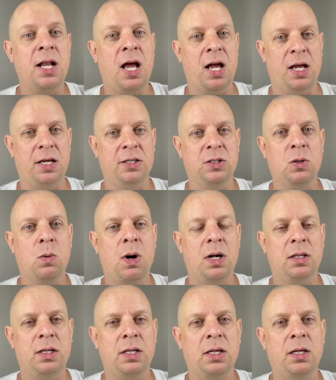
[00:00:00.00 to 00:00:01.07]
highest
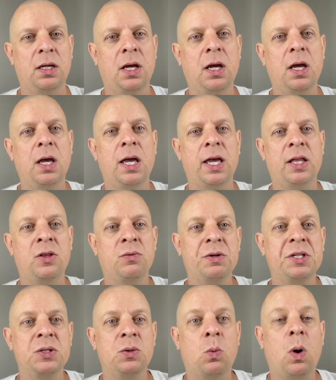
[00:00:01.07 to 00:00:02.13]
quality. And the
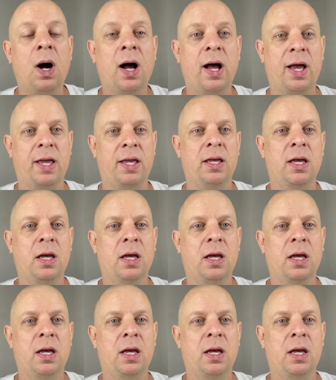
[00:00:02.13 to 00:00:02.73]
reason why